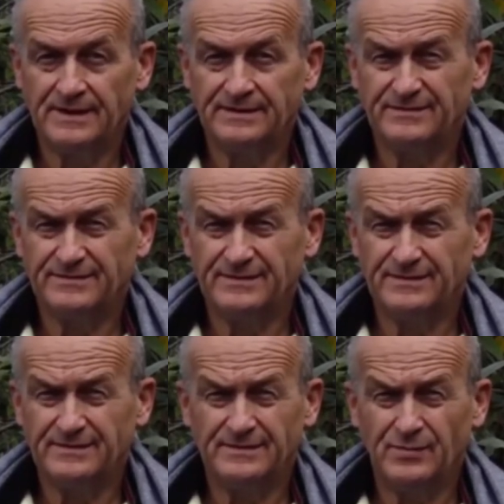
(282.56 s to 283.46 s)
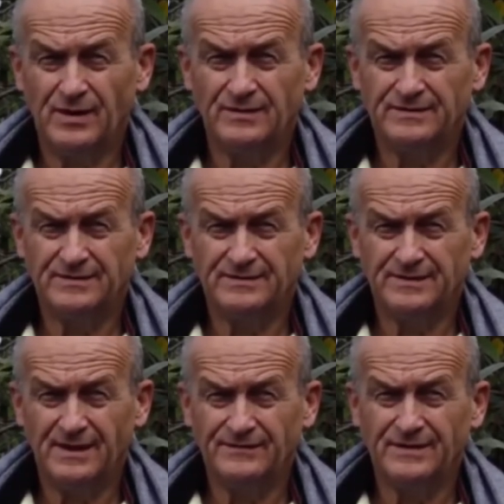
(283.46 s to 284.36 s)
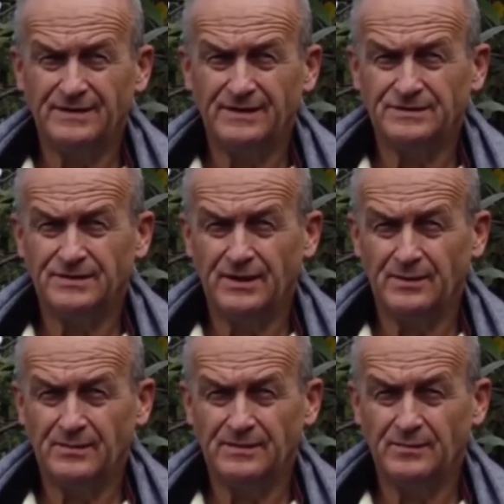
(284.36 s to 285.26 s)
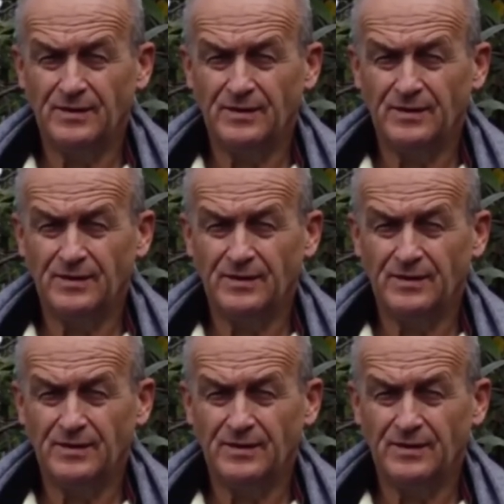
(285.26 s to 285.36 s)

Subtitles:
At about after lunchtime,